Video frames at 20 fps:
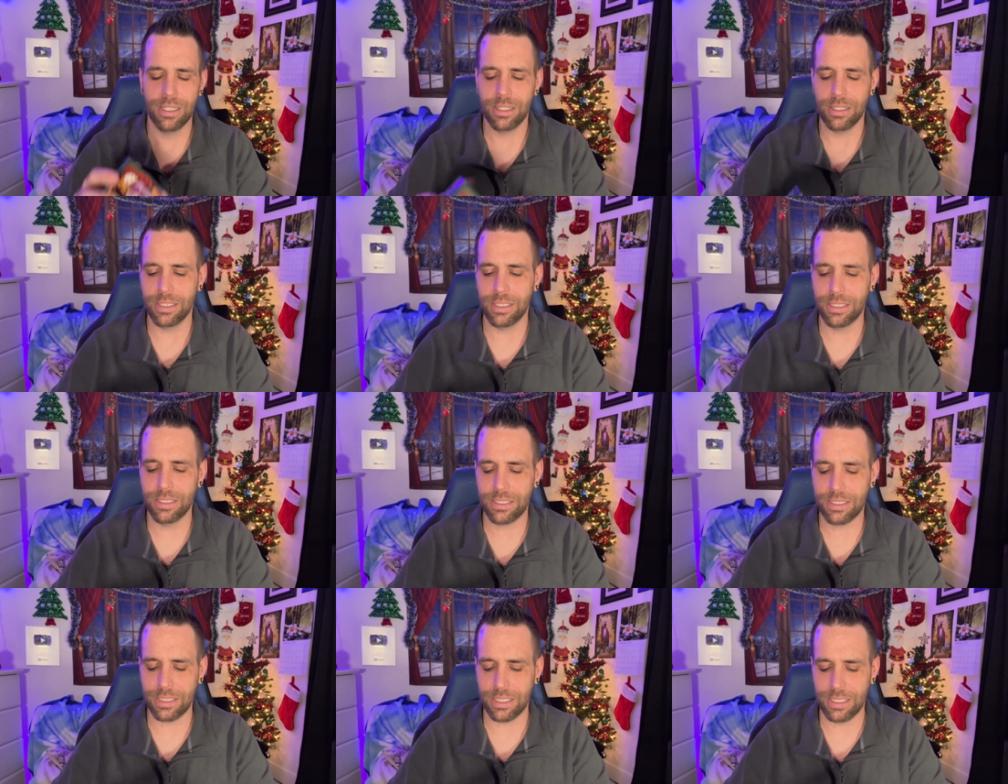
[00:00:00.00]

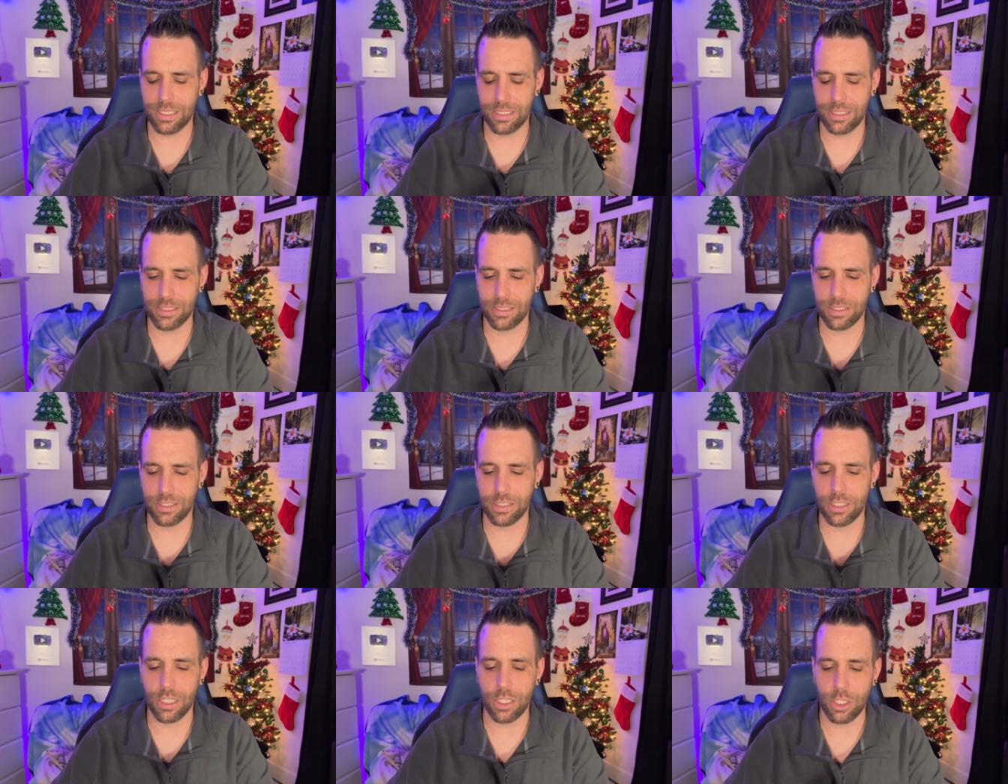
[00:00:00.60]
This
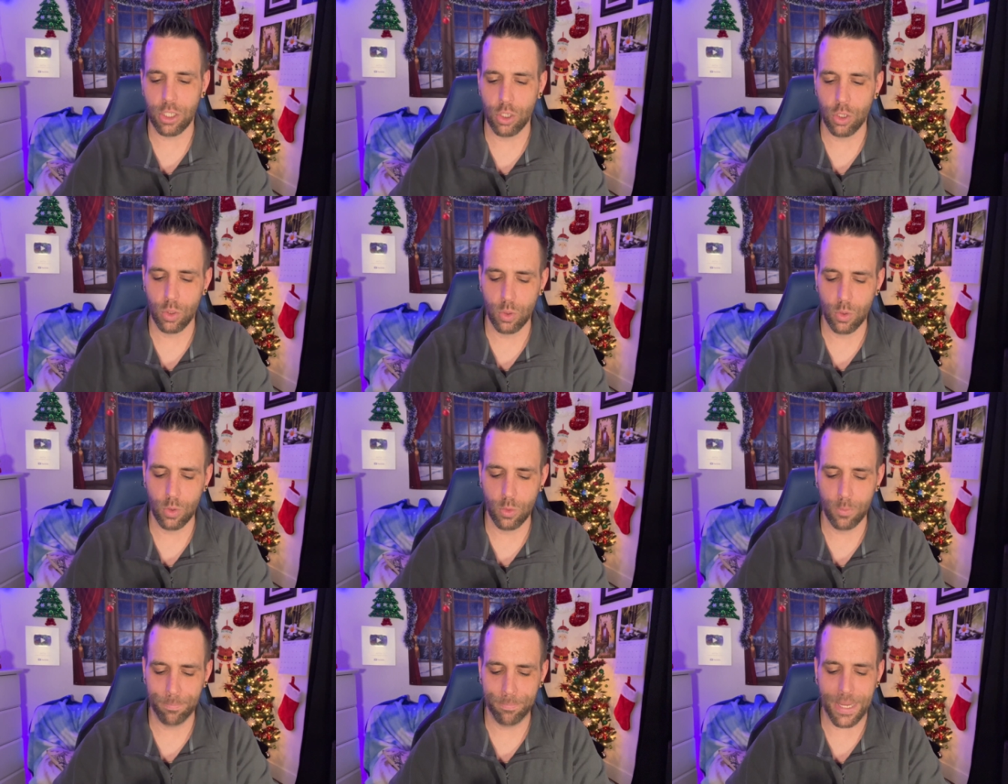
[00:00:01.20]
is the
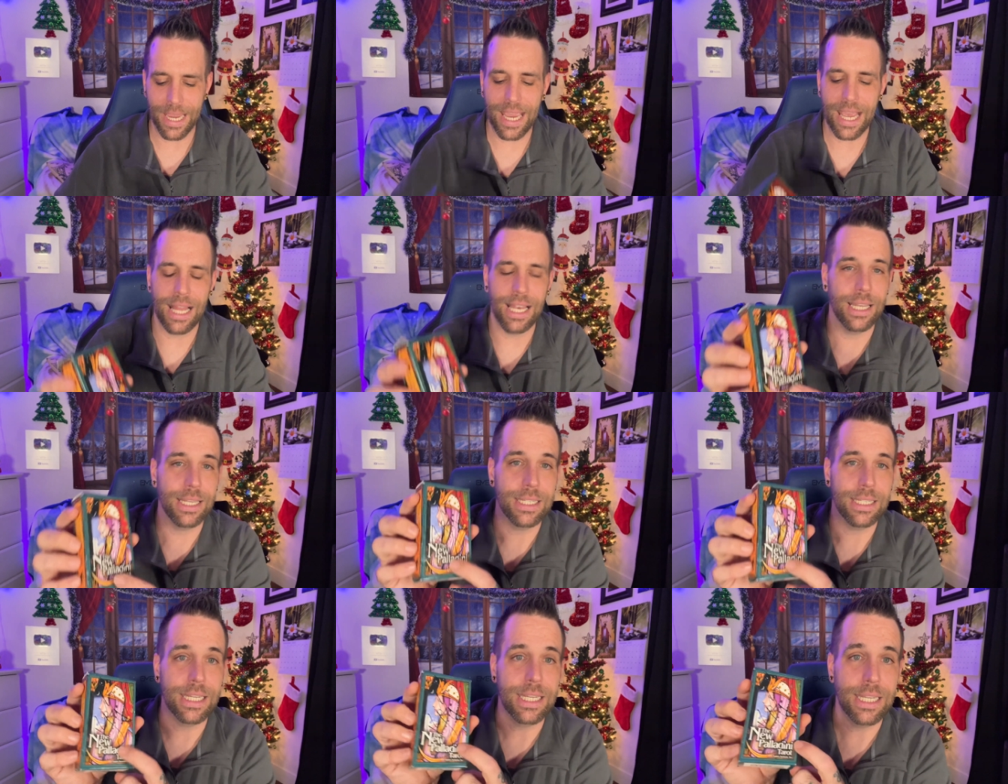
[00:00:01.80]
new
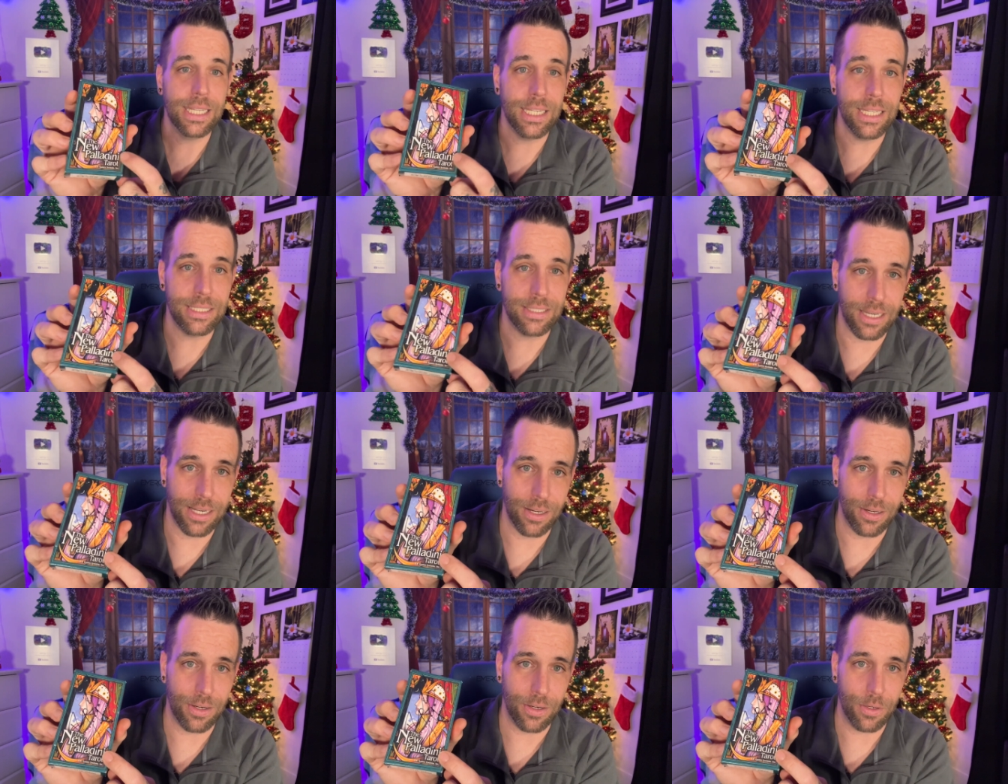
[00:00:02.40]
Palladini
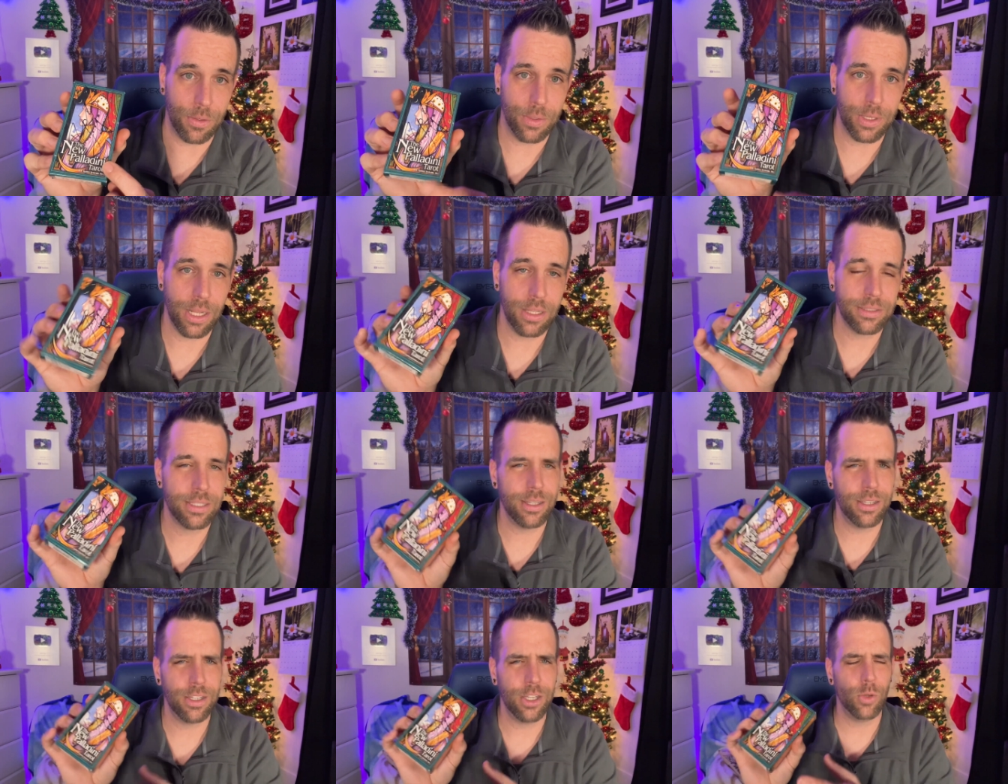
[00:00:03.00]
Tarot, and I'll
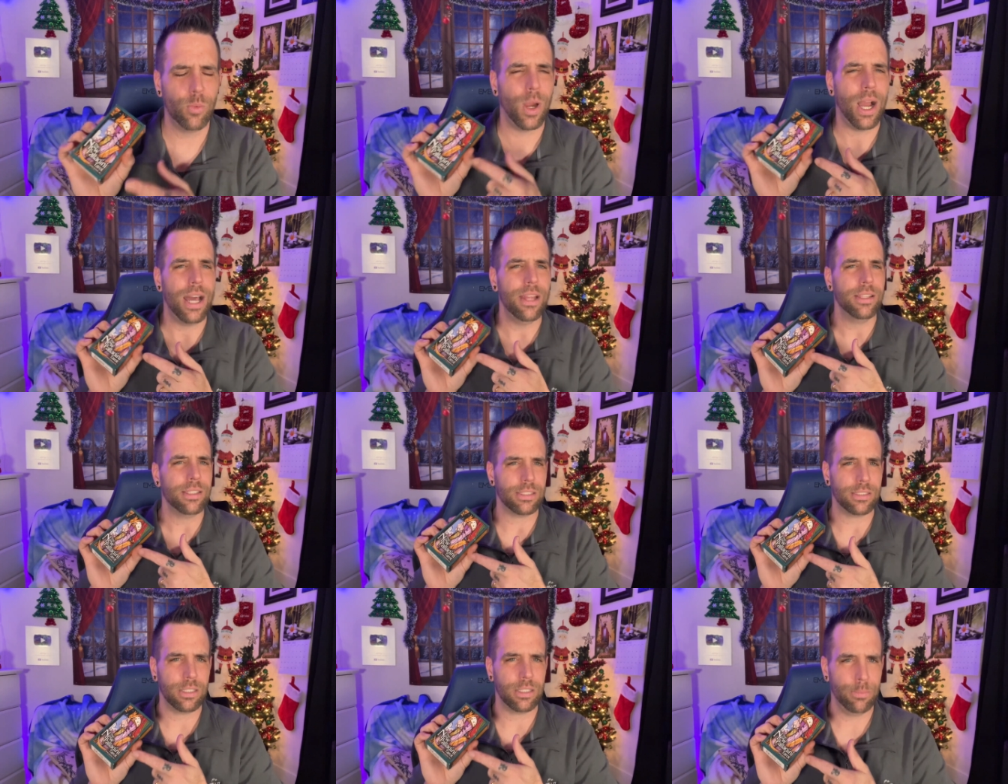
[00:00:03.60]
tell you why
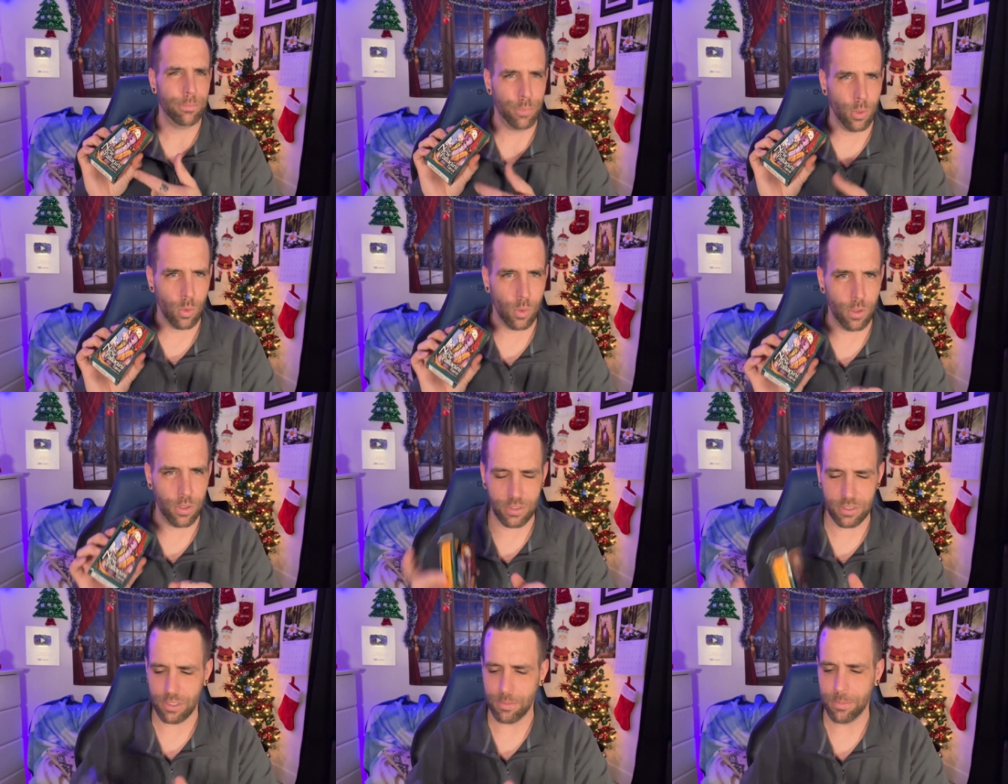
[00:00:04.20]
this is
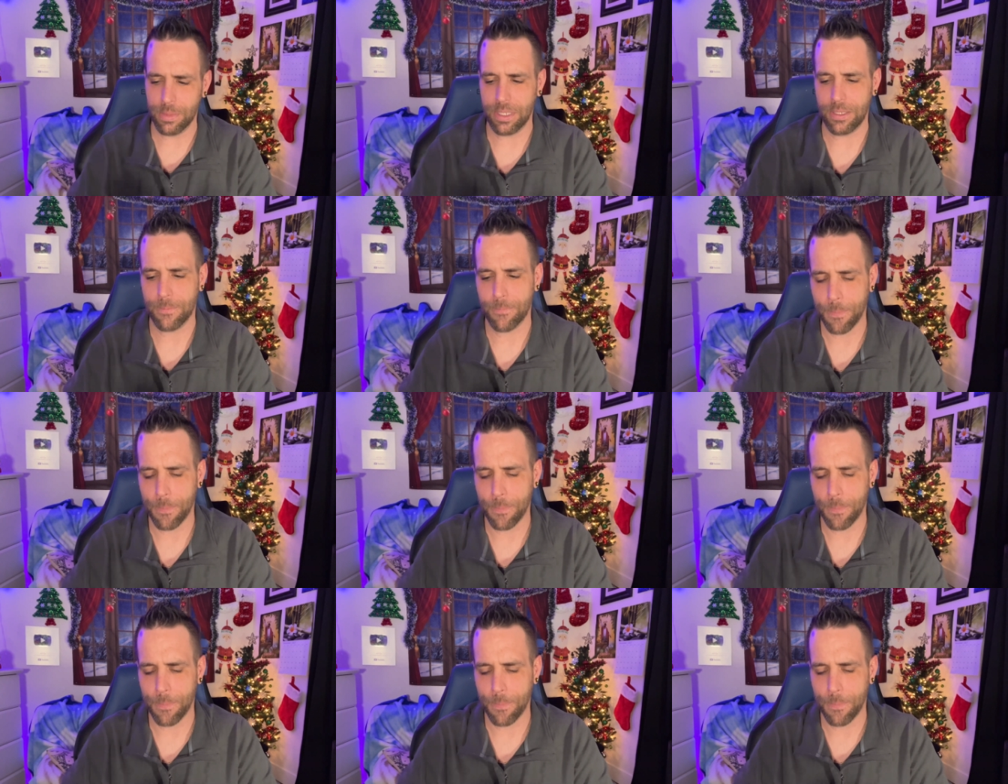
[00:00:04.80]
important to me.